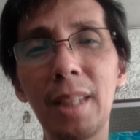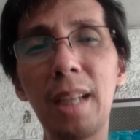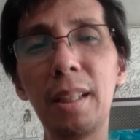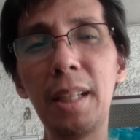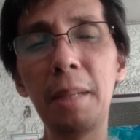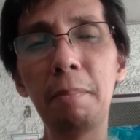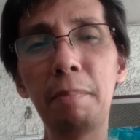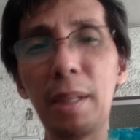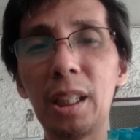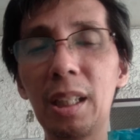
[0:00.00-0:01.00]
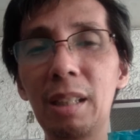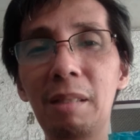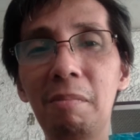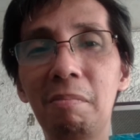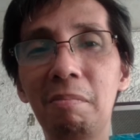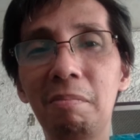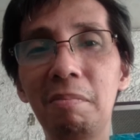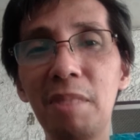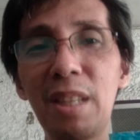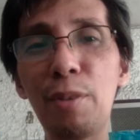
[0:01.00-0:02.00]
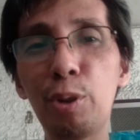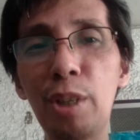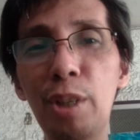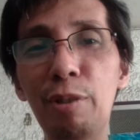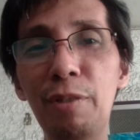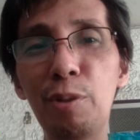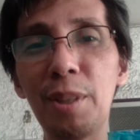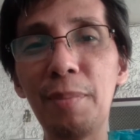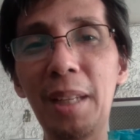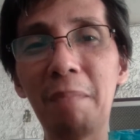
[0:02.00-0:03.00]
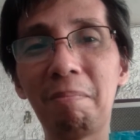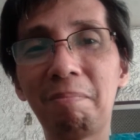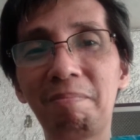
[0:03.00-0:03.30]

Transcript: Kind of late, pero it's never too late to review something.